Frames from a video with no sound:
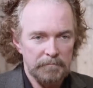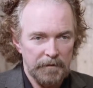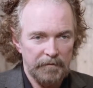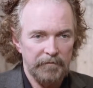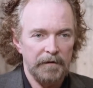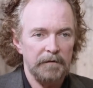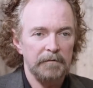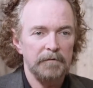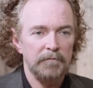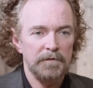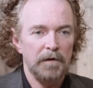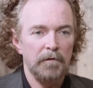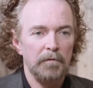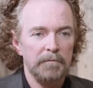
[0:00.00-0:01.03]
I found there was
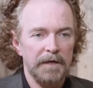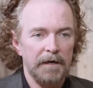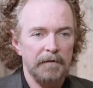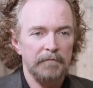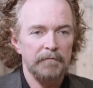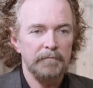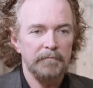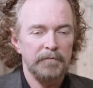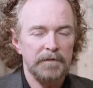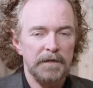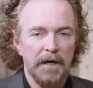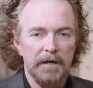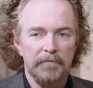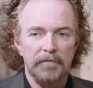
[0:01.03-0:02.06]
a hometown
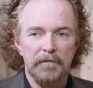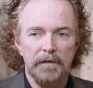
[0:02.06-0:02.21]
photographer